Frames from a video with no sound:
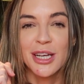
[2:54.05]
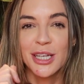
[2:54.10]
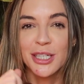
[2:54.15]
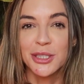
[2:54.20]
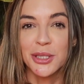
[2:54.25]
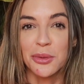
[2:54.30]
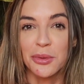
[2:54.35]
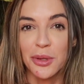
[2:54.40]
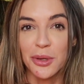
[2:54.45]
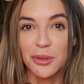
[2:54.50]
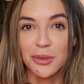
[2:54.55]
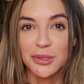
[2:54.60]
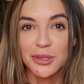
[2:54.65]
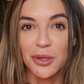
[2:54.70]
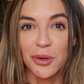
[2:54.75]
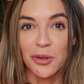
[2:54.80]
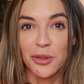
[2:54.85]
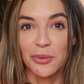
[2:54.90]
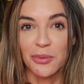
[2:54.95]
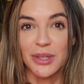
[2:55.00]
So those
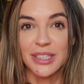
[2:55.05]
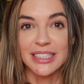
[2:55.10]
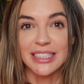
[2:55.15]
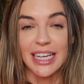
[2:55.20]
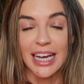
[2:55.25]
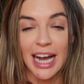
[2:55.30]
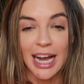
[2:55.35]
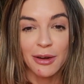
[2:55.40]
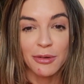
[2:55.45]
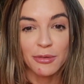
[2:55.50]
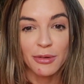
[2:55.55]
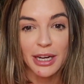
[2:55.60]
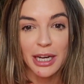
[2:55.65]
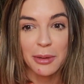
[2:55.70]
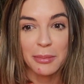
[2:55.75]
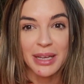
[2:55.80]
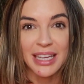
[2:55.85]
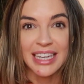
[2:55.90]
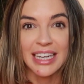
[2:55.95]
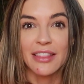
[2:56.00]
are the ones that I would
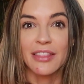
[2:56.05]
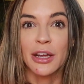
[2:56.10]
recommend.